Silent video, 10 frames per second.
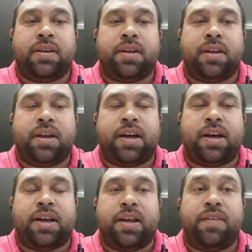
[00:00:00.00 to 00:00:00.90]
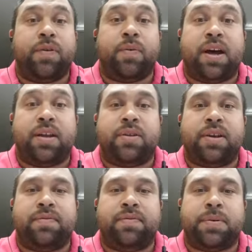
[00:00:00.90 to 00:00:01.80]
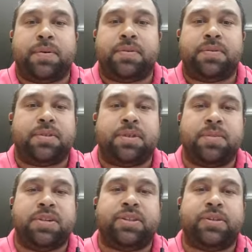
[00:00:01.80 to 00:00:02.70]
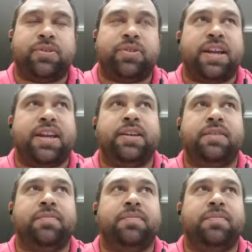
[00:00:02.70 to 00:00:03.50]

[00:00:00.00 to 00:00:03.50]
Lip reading: If you are looking for some additional training,